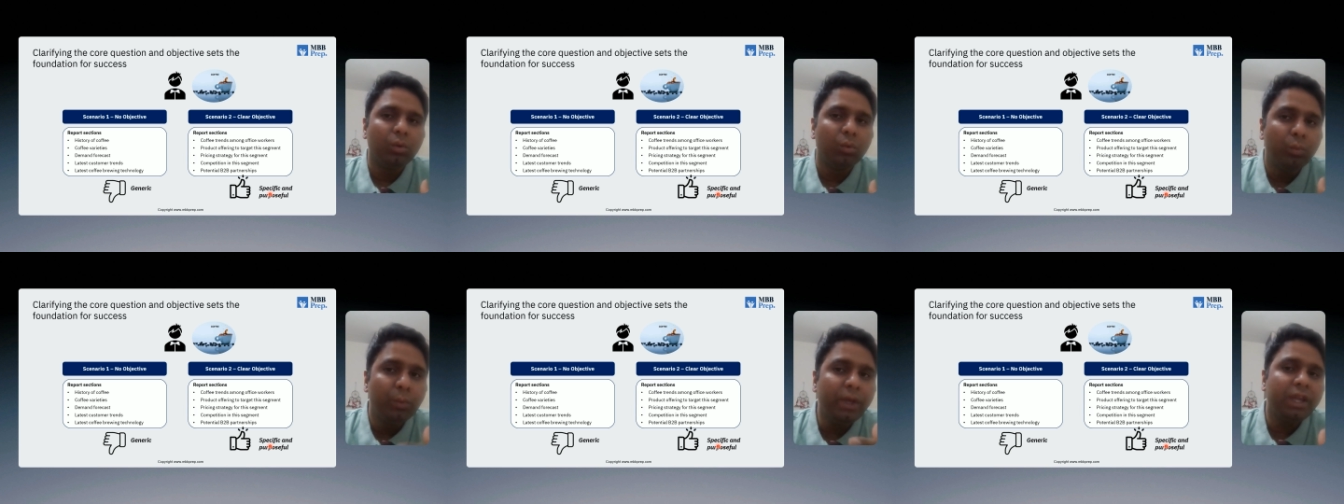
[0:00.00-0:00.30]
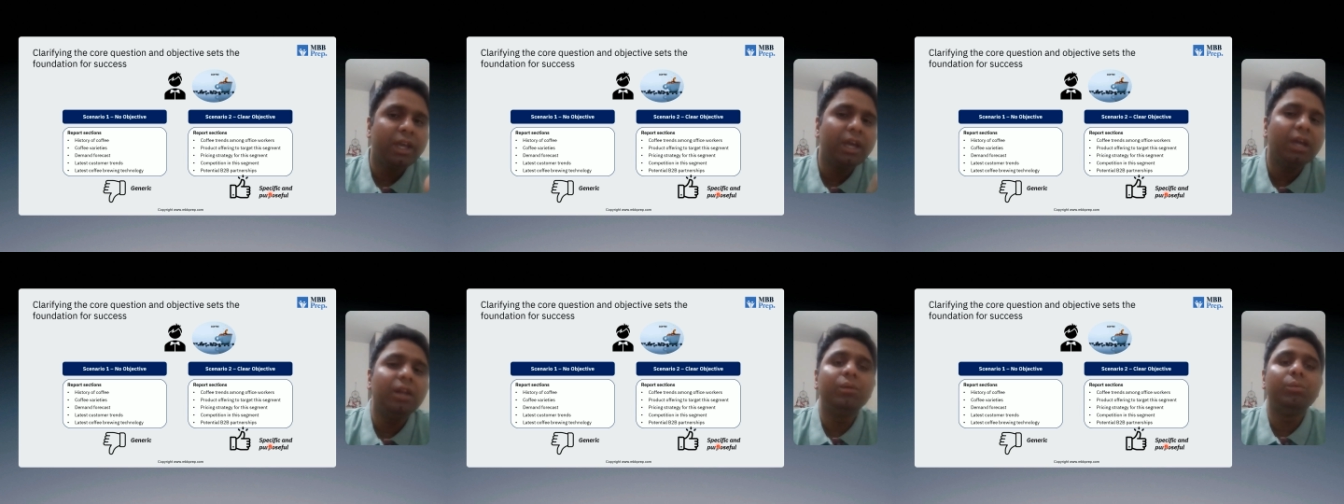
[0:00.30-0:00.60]
we
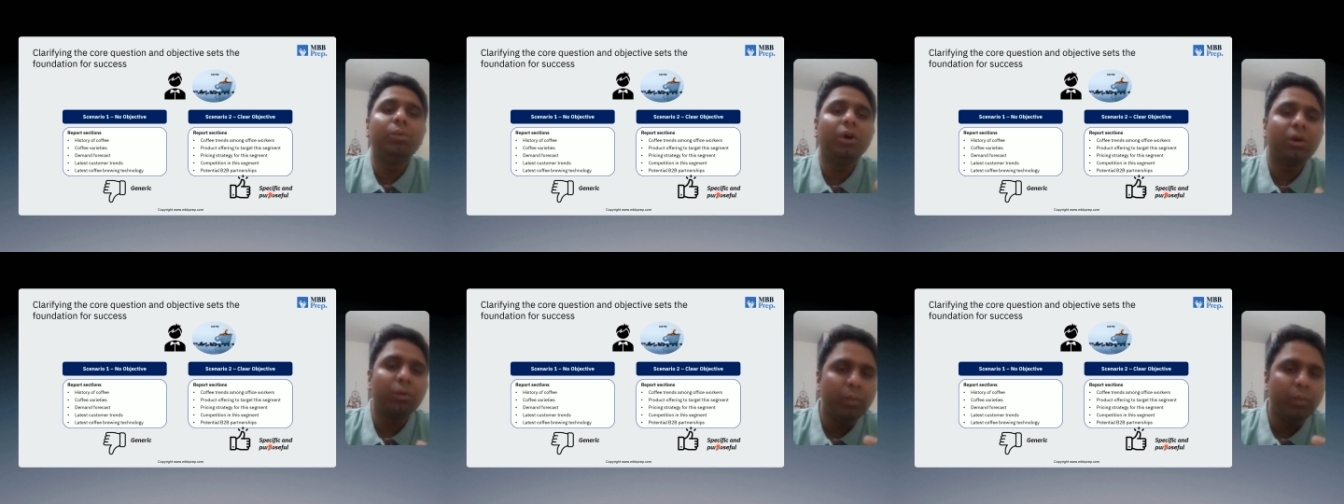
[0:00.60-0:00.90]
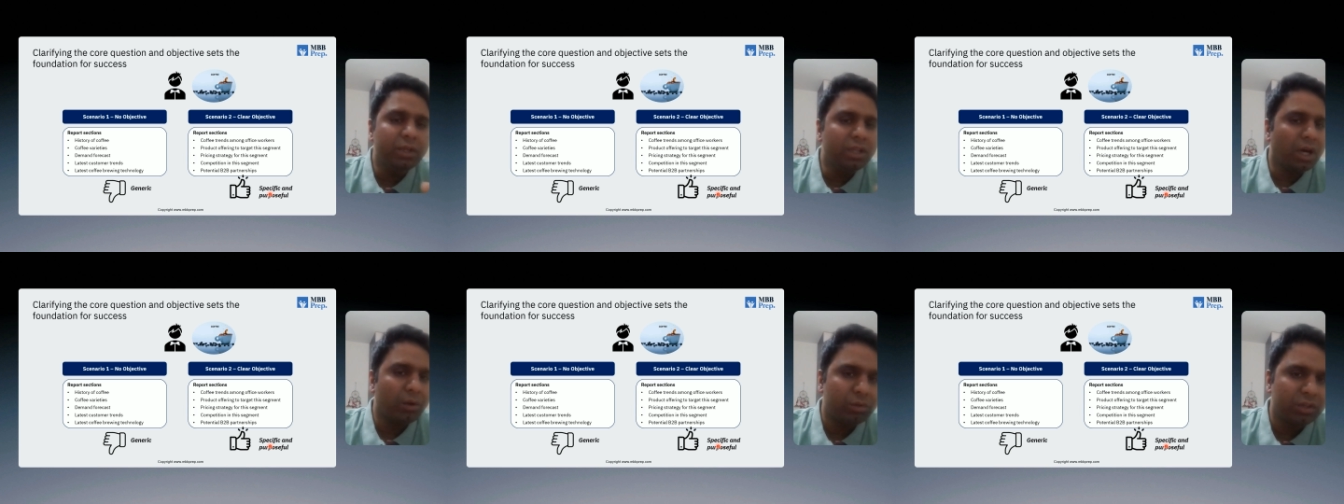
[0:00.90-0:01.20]
can work
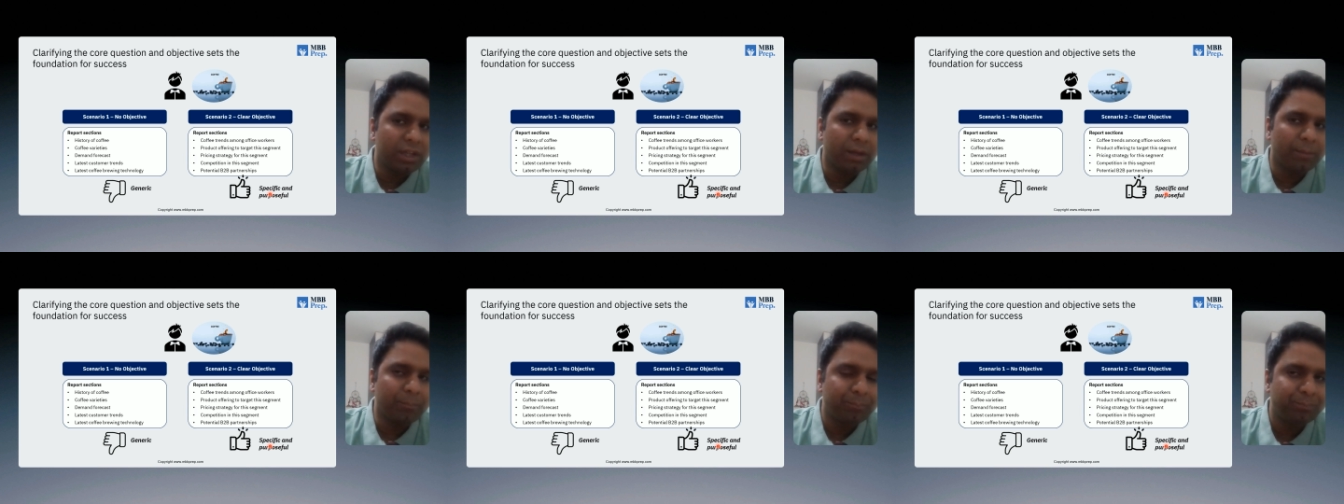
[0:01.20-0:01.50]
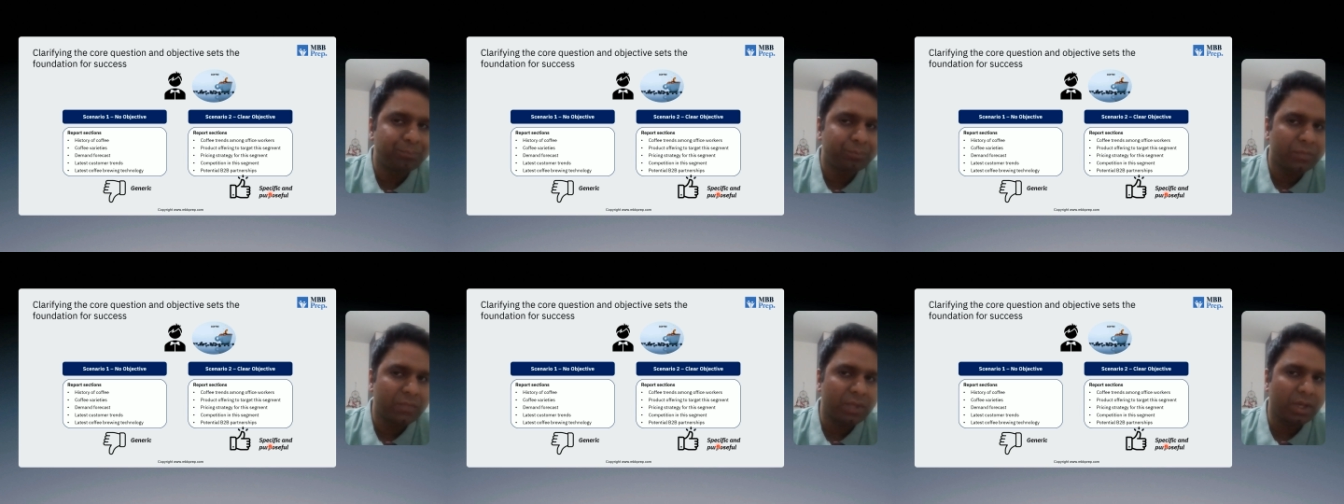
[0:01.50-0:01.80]
without them,
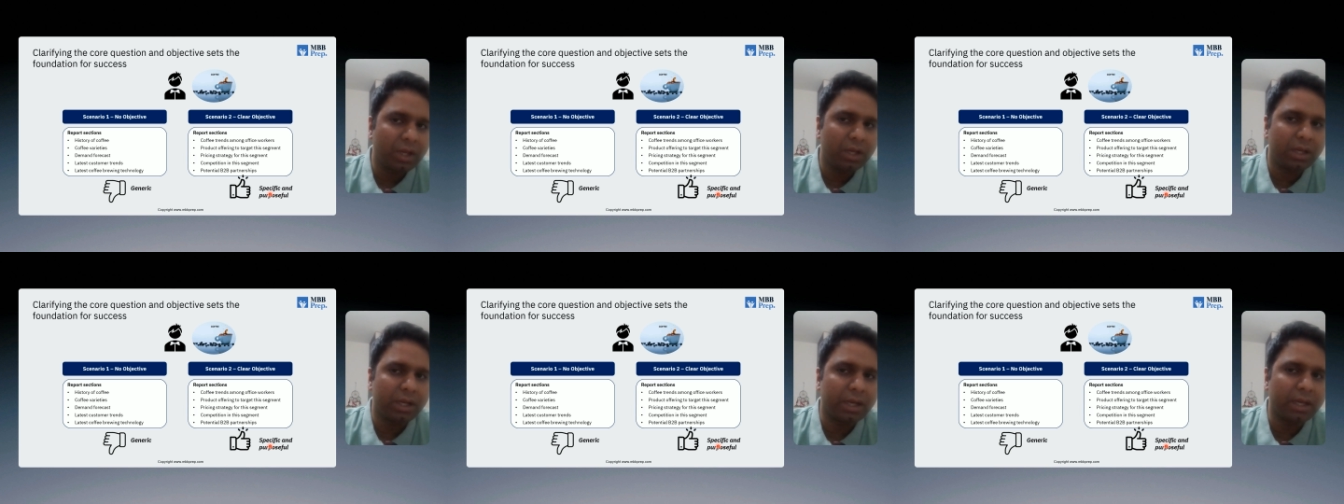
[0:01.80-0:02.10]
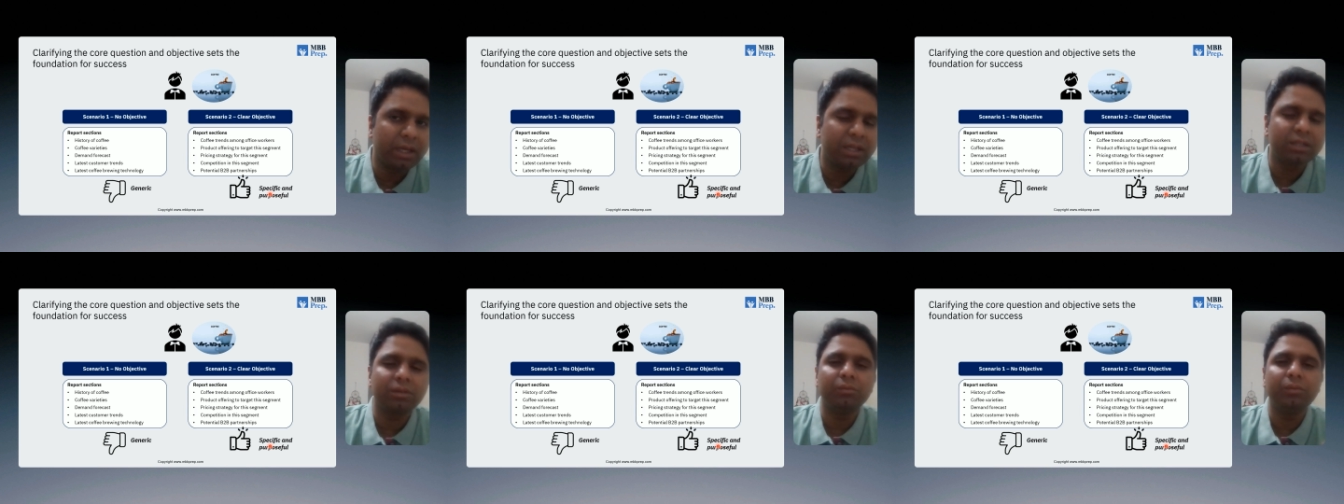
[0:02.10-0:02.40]
right?